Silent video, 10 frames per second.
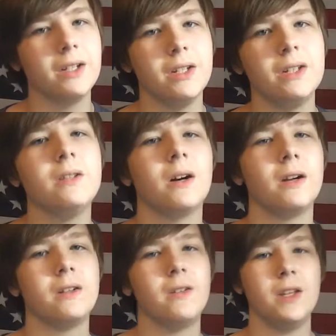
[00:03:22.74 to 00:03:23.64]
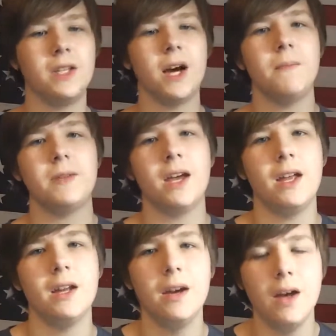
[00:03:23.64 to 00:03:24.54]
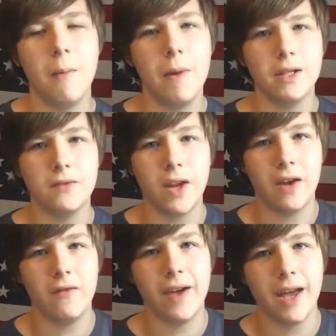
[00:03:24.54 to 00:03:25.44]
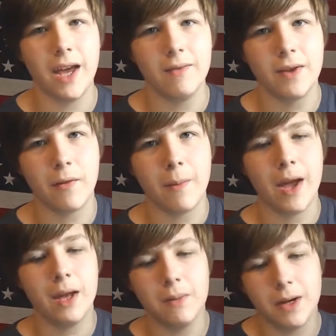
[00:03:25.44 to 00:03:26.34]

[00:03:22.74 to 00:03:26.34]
start the top 10 best FNAF fan games ever made,